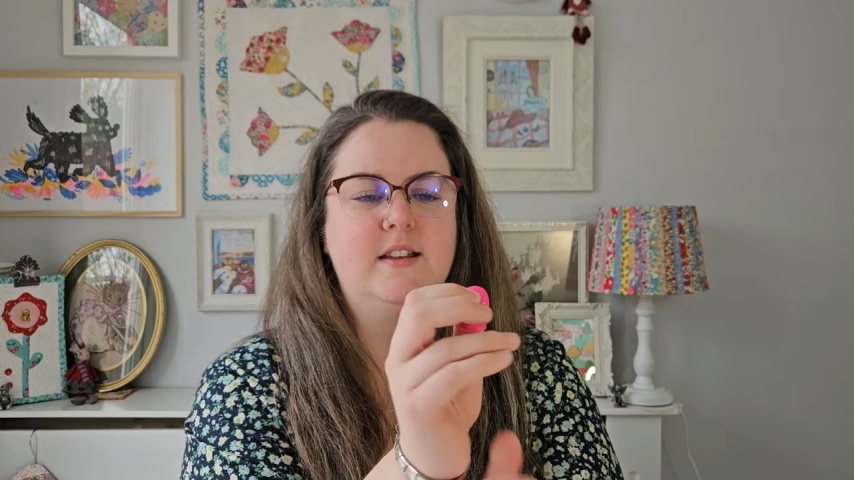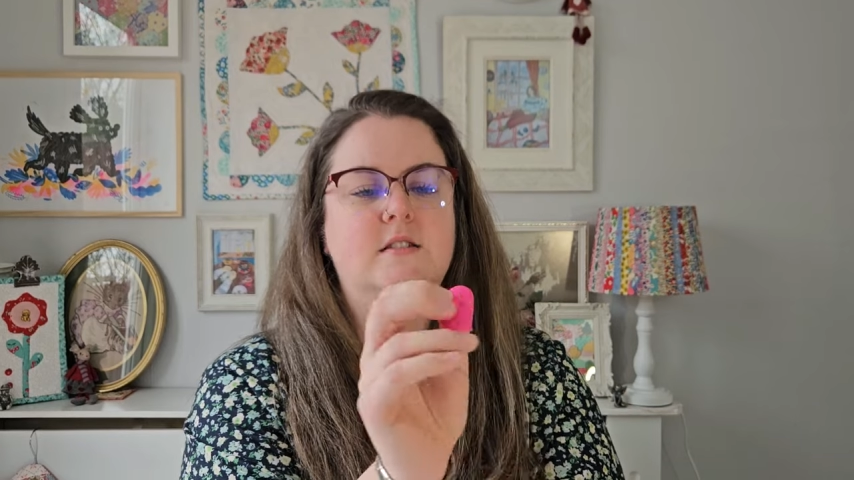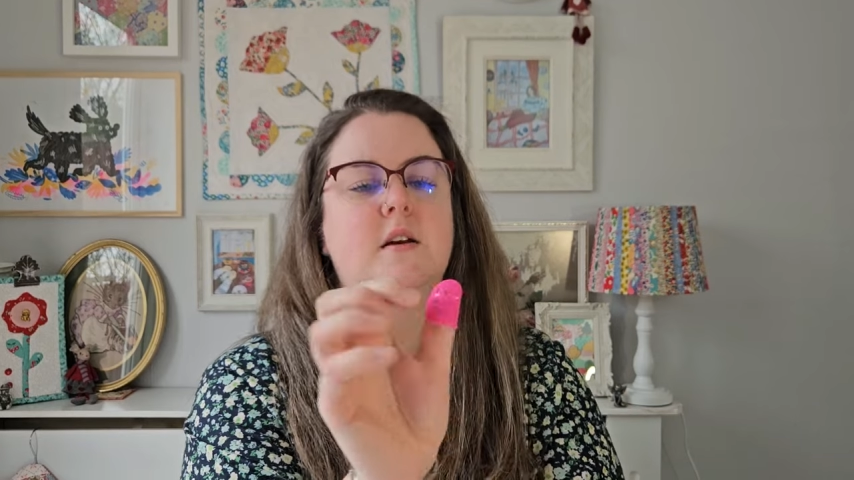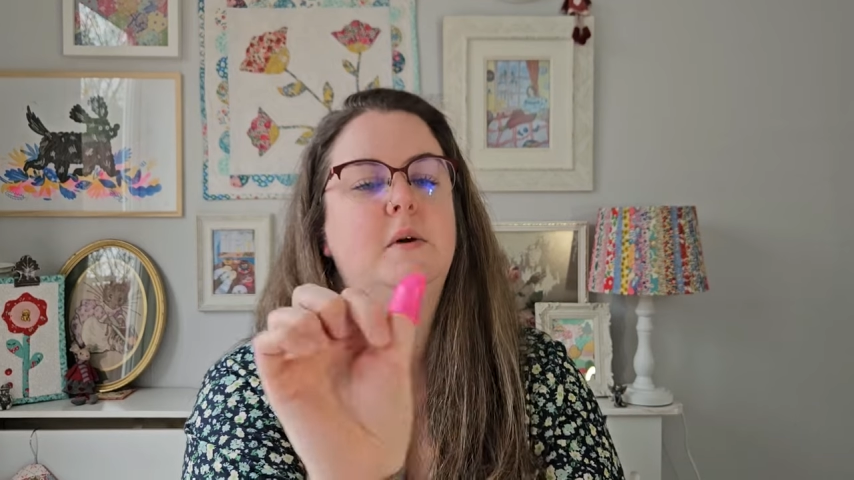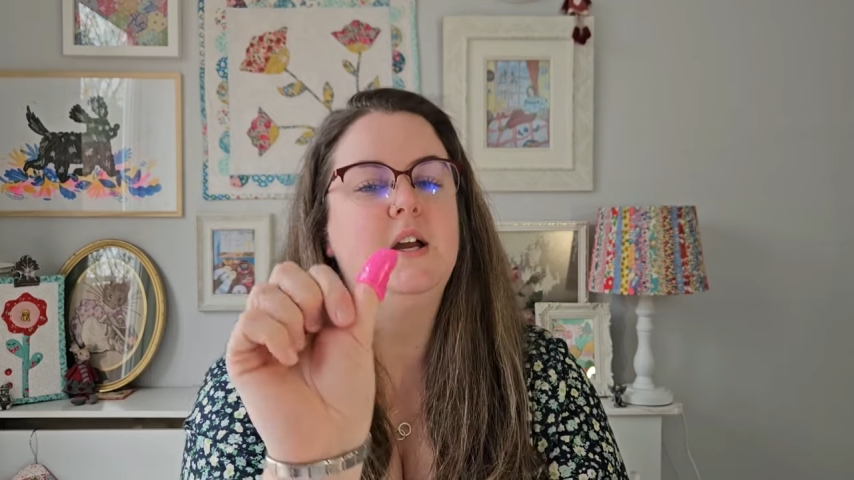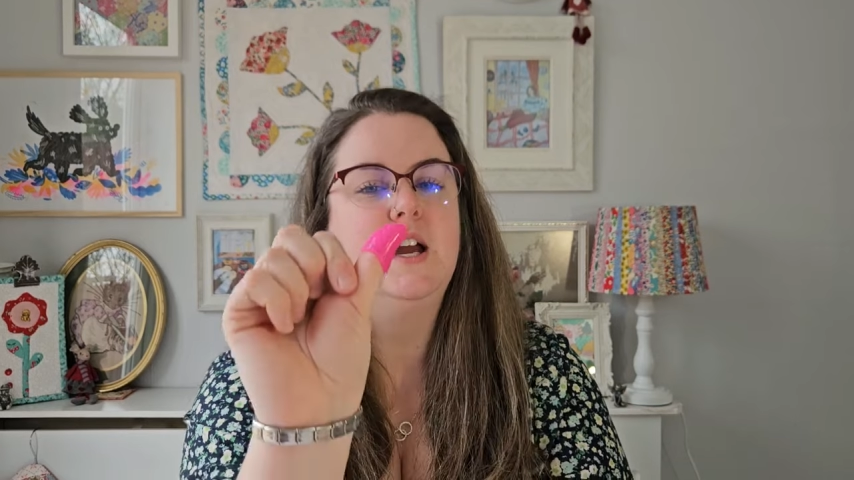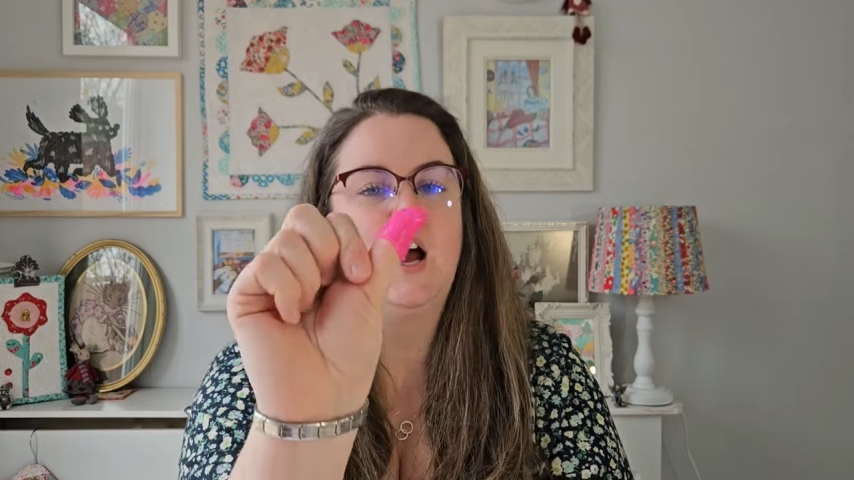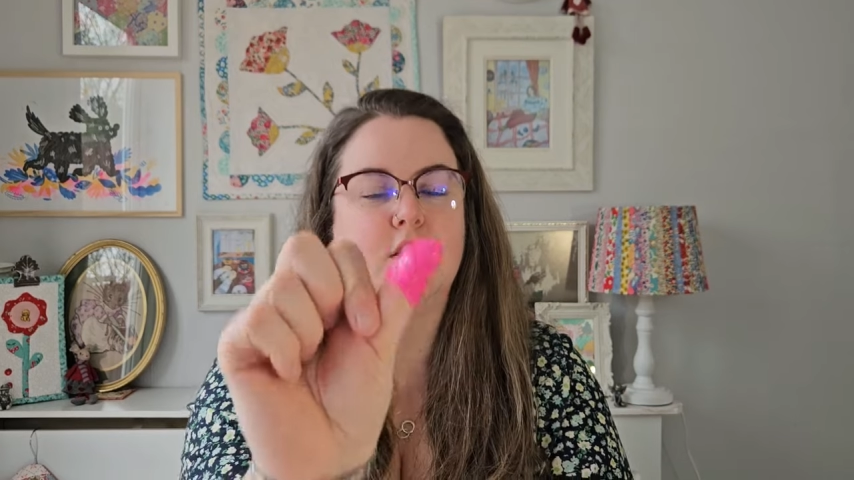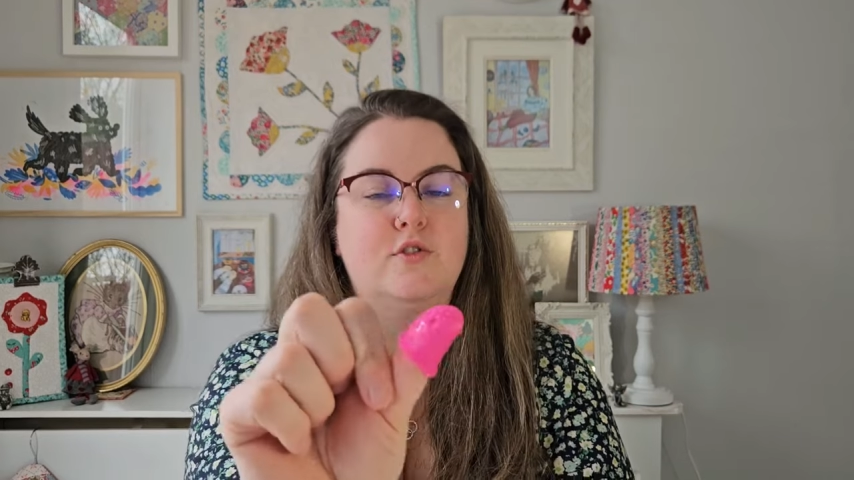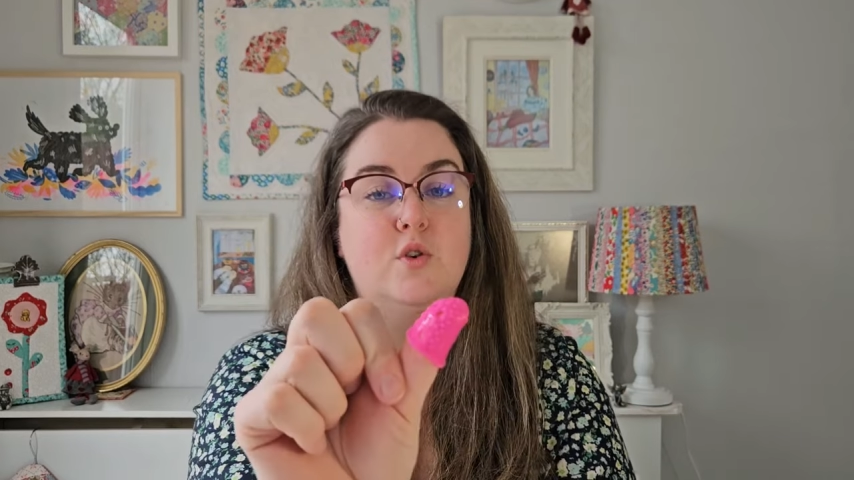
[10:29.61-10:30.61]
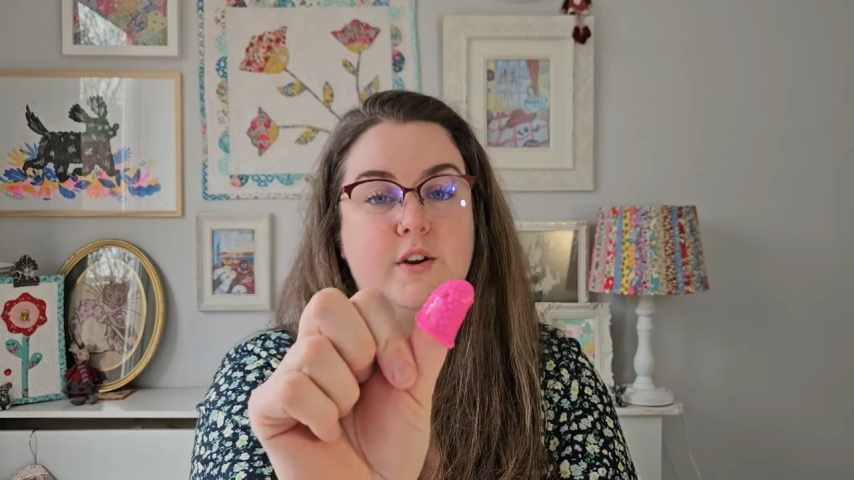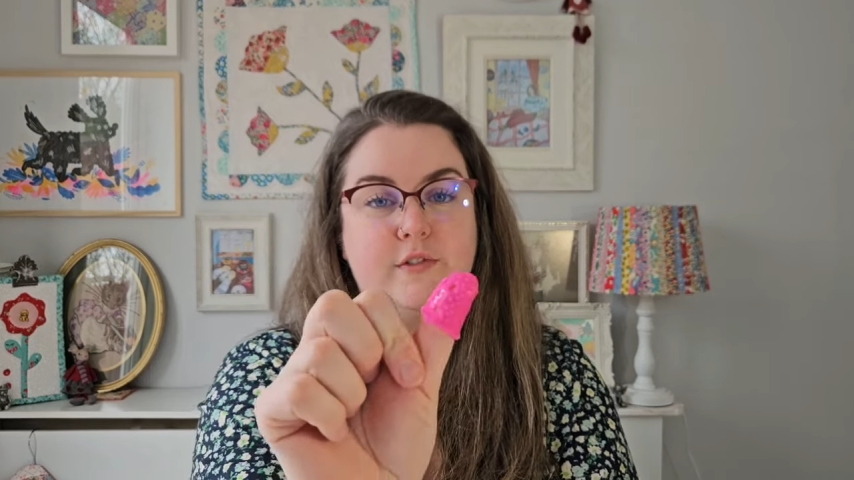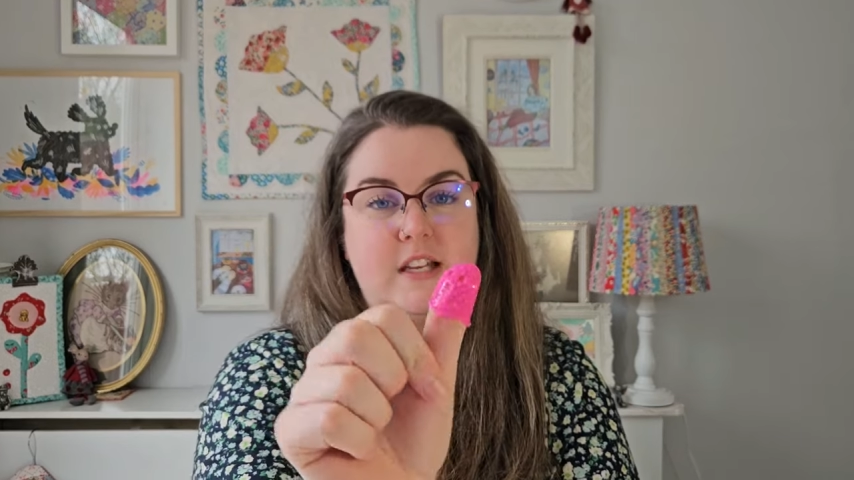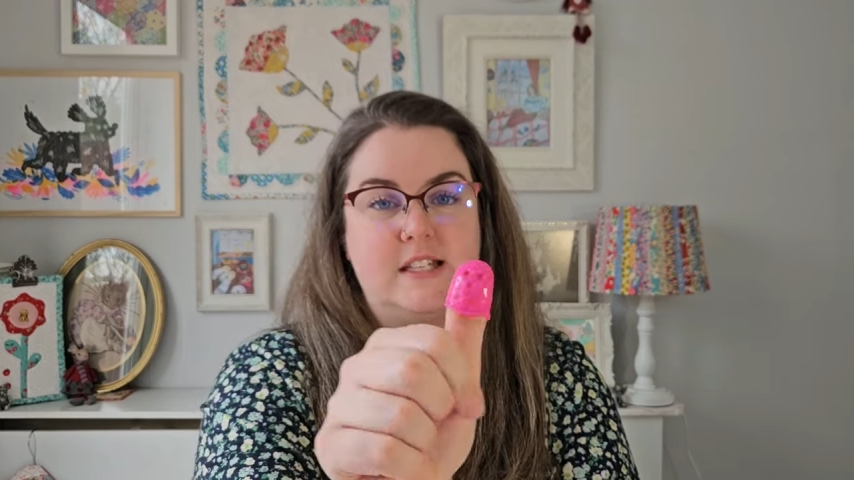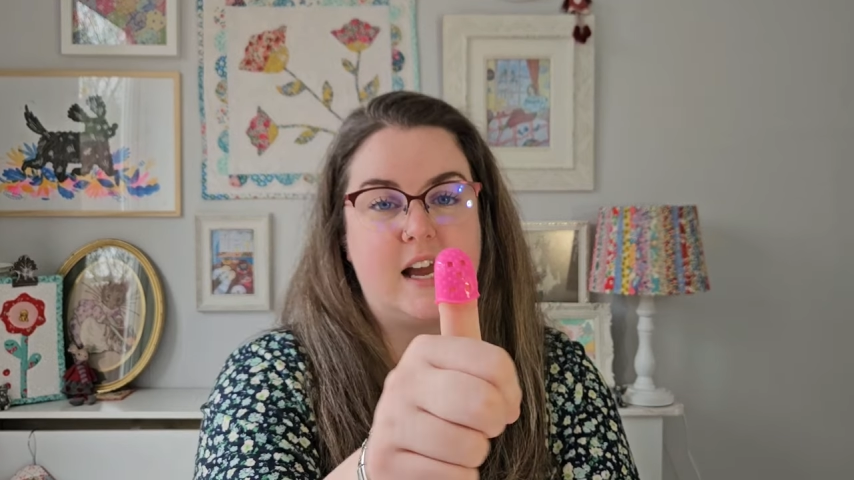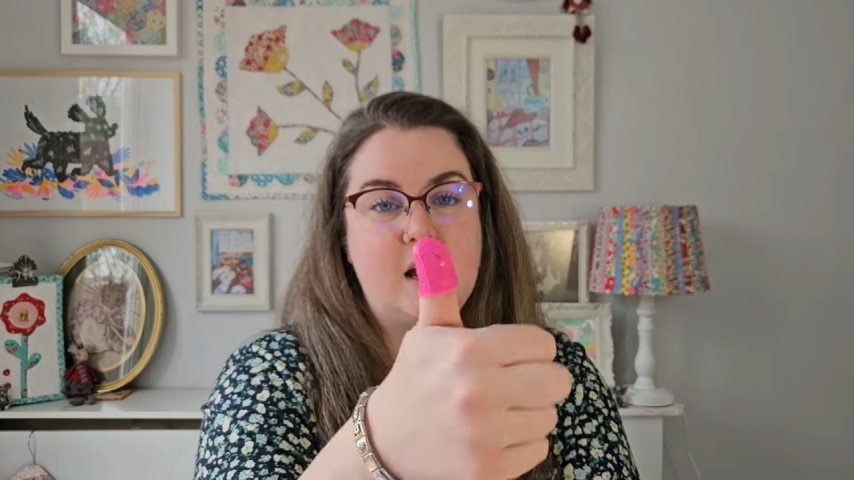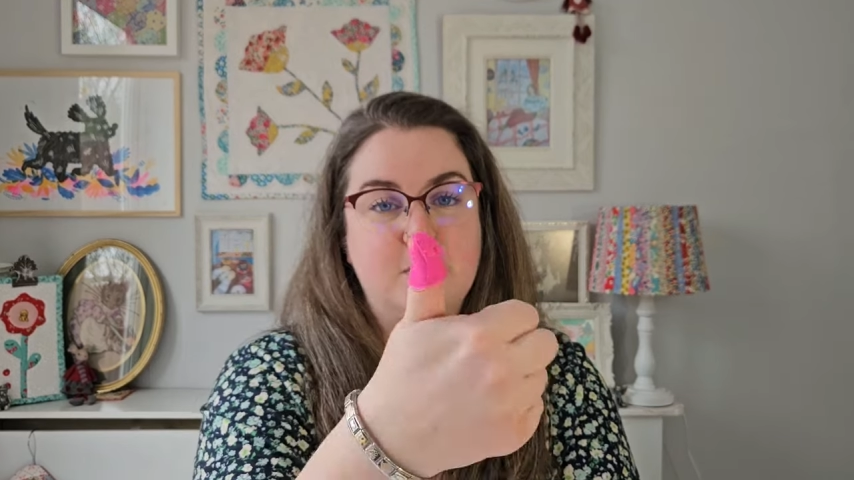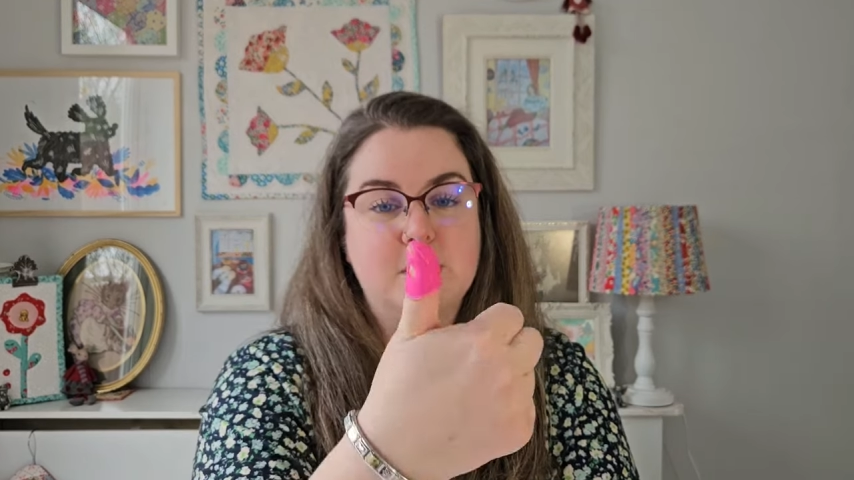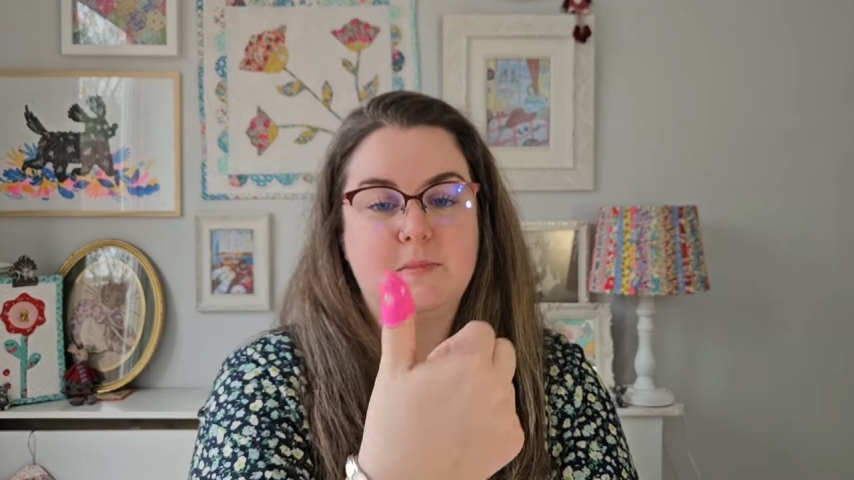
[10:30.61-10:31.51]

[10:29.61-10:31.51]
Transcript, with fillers: So I thought if this helps